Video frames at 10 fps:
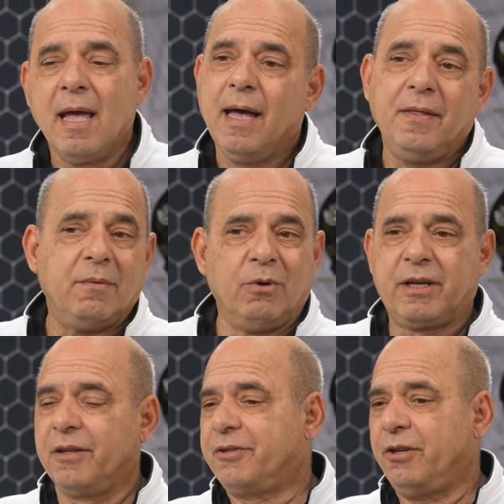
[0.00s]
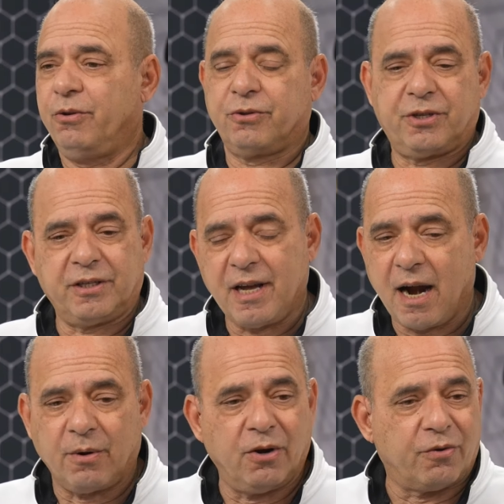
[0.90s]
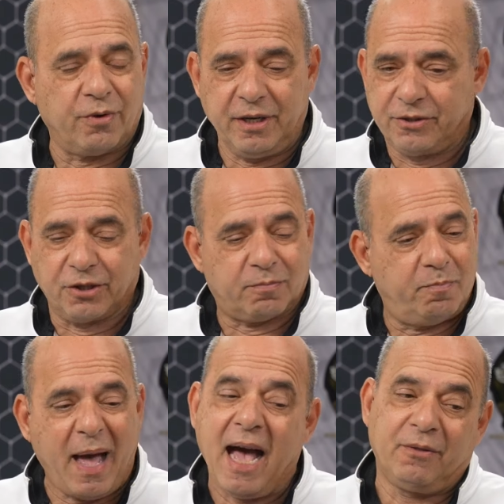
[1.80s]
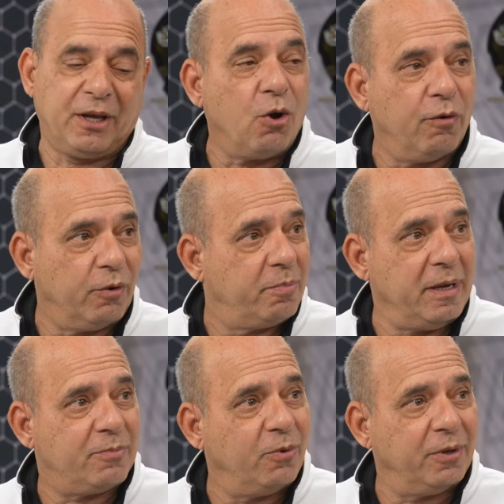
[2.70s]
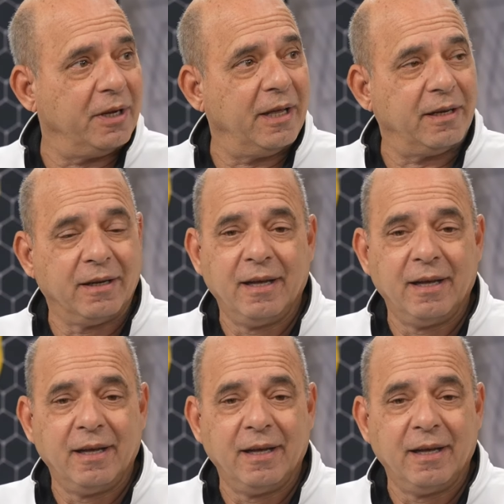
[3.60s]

And then we continue to see Tyrell Green just pounding over people, and, and